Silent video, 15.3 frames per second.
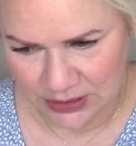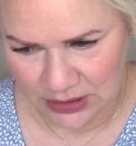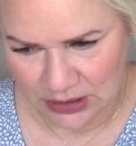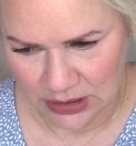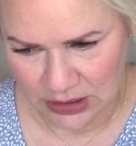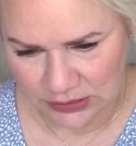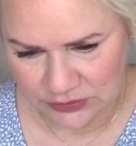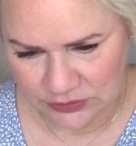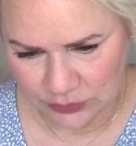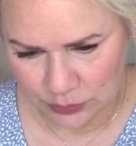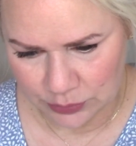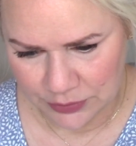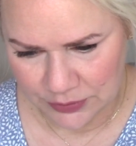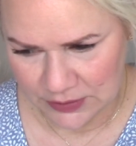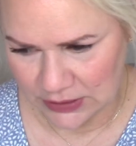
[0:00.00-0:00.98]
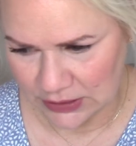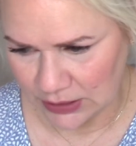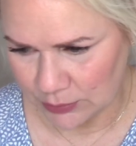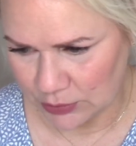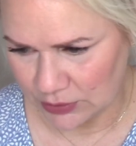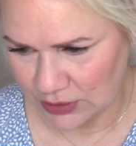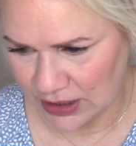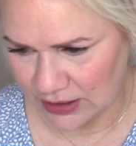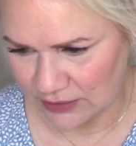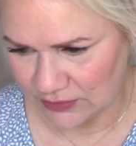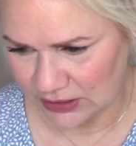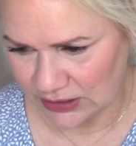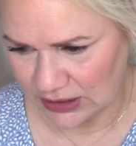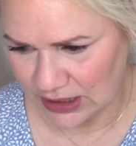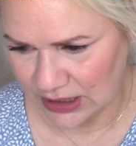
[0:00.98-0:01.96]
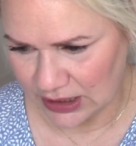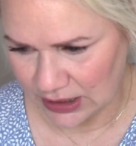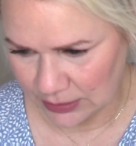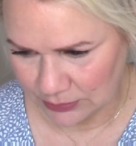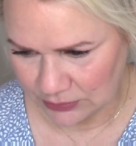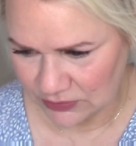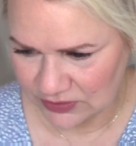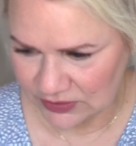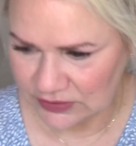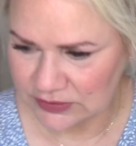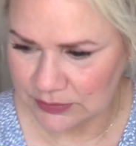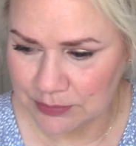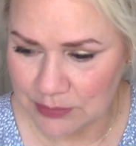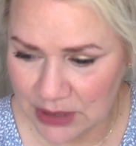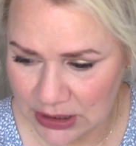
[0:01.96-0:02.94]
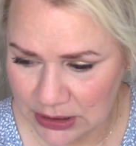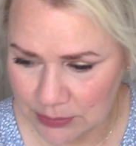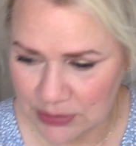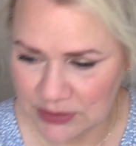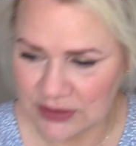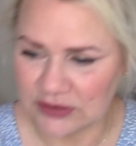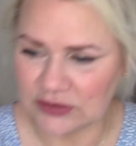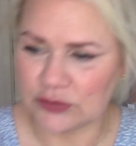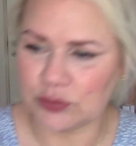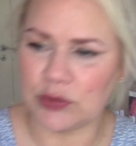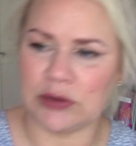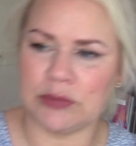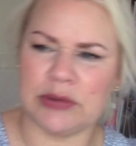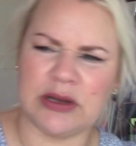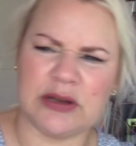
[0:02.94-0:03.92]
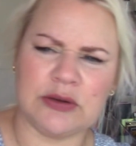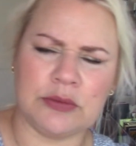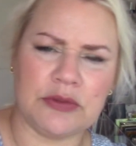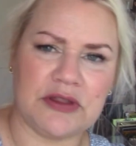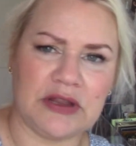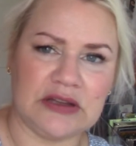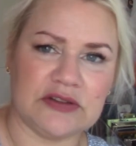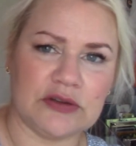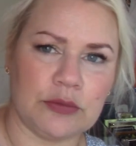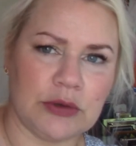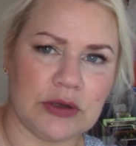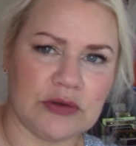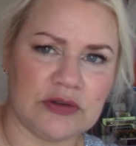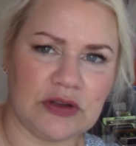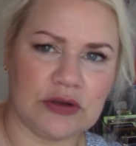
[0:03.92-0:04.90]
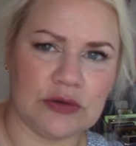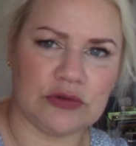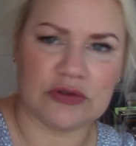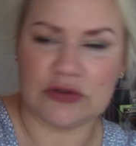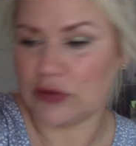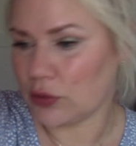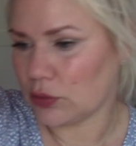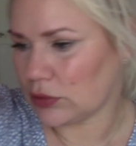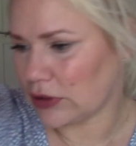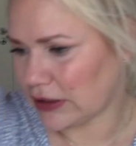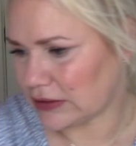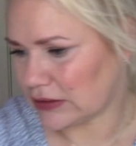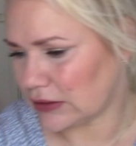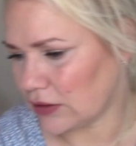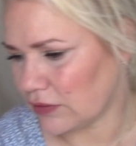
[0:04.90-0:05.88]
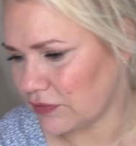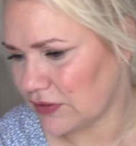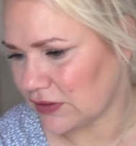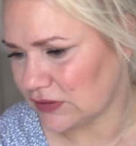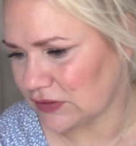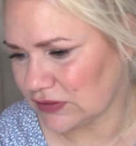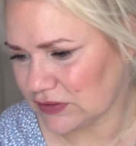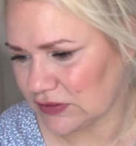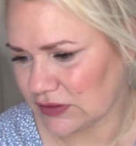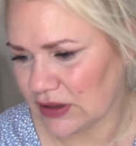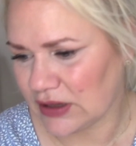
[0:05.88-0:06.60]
I don't think I'm gonna have any empties. Maybe this one, but I don't think so because I use so little of this.